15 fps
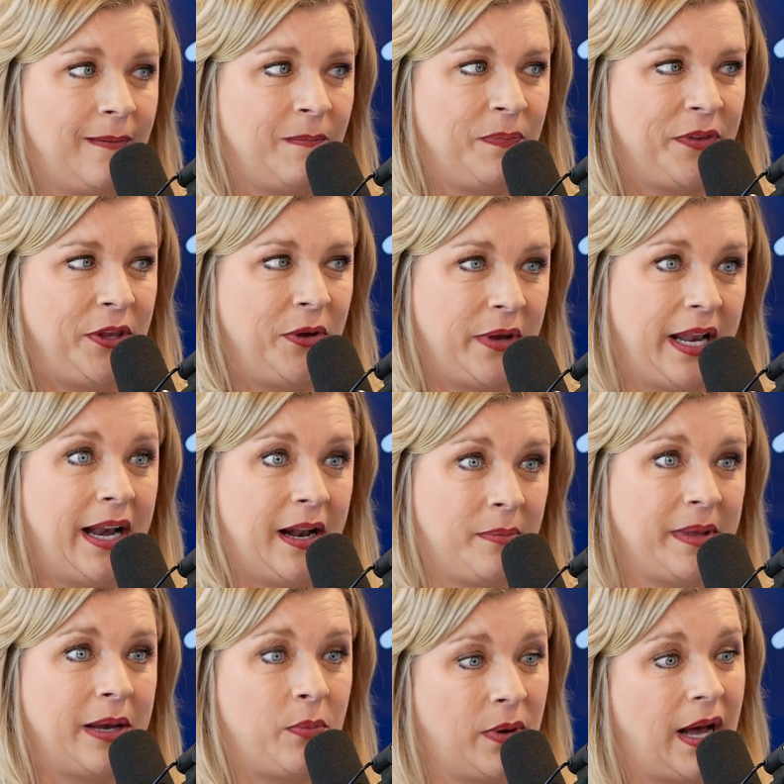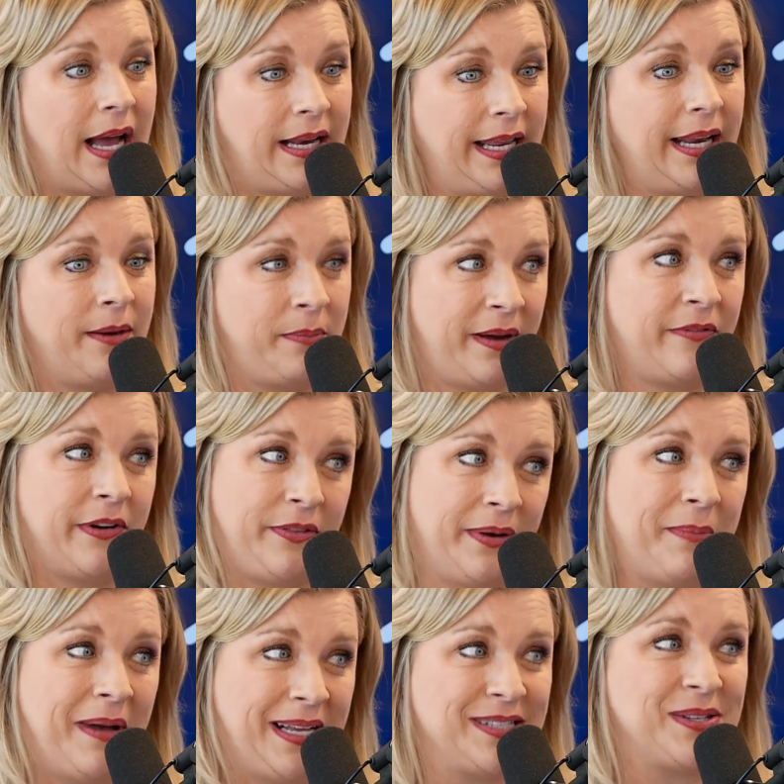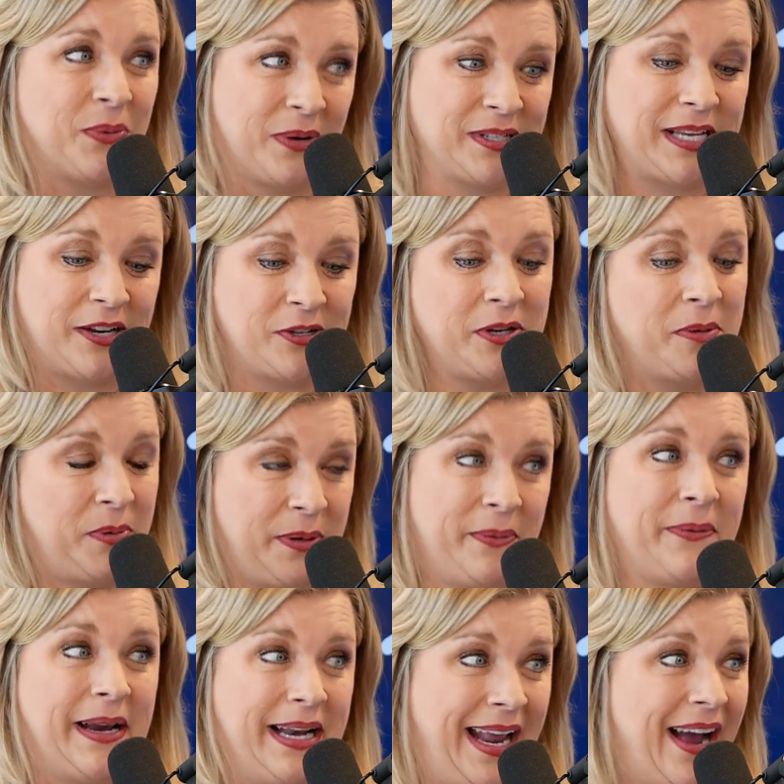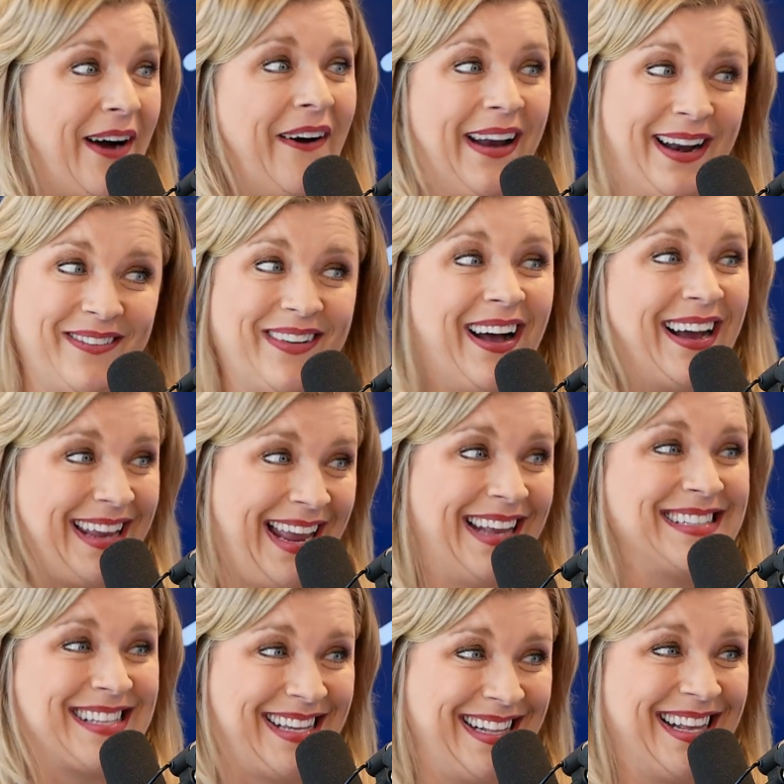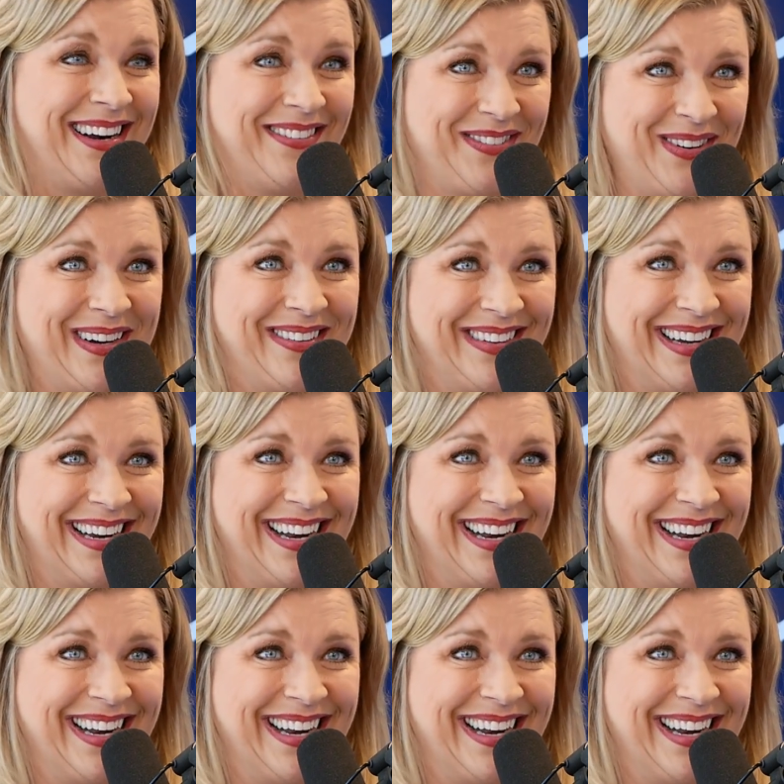you get in. I'm like, well, I need them every 3 months. So we're scheduling an appointment right now. I'm not canceling that appointment.